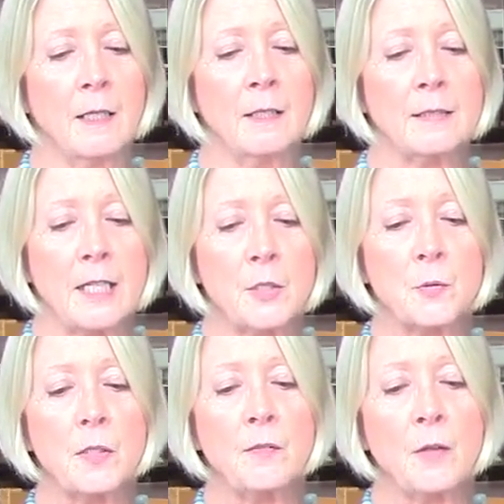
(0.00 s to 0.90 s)
The
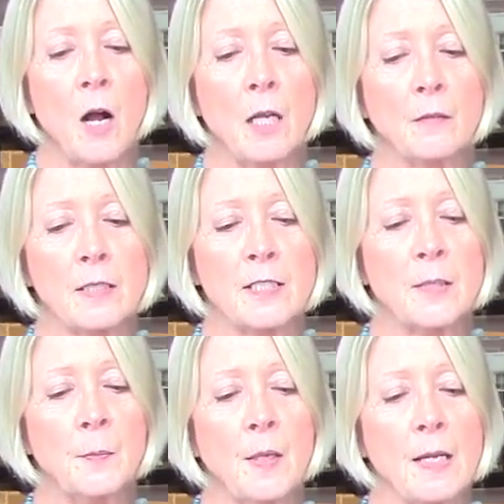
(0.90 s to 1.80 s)
history of cholera
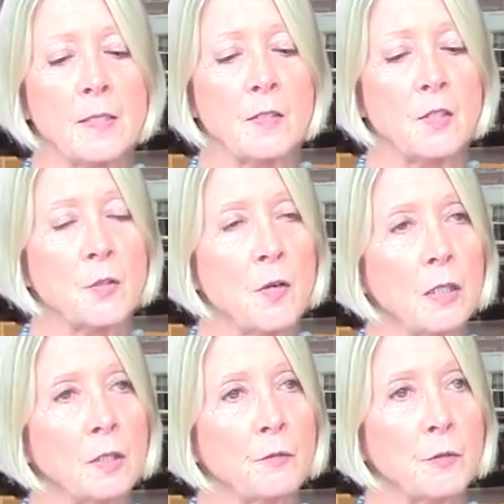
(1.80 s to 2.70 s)
symbolizes the struggle for